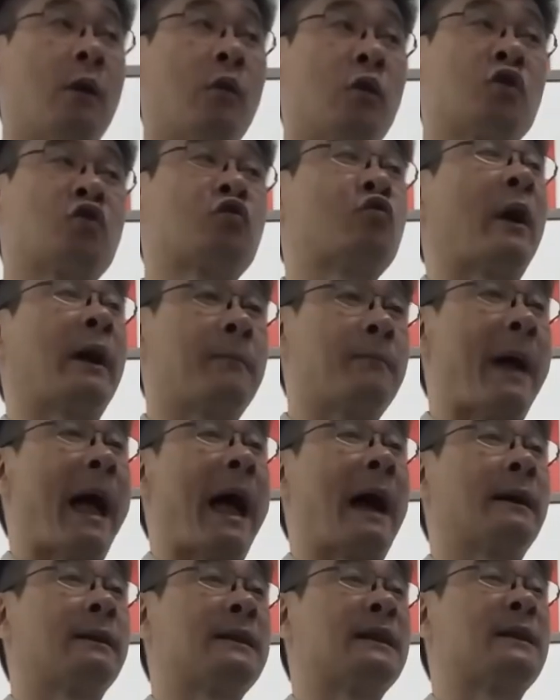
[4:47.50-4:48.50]
strike
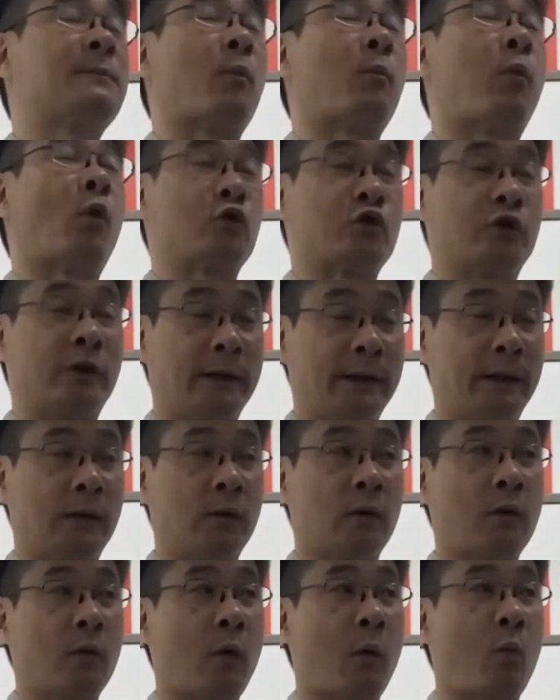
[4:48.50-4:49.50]
back disproportionately?
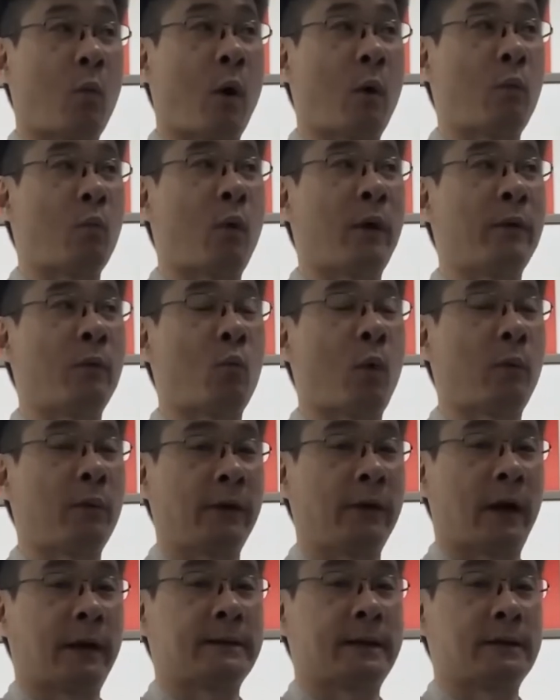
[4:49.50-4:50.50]
Why would the
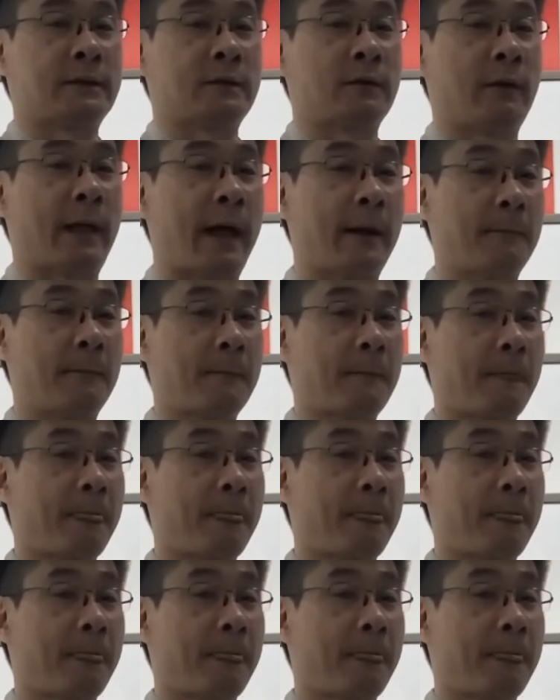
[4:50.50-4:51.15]
United States do that?